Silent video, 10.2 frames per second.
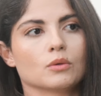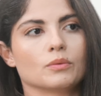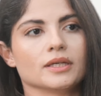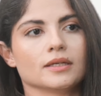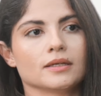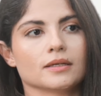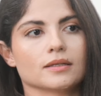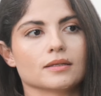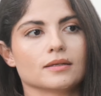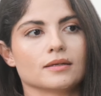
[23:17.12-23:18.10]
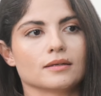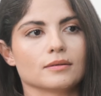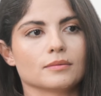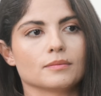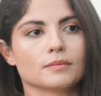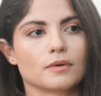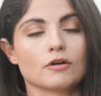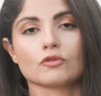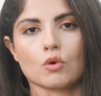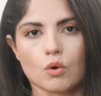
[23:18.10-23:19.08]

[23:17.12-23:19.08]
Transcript: we of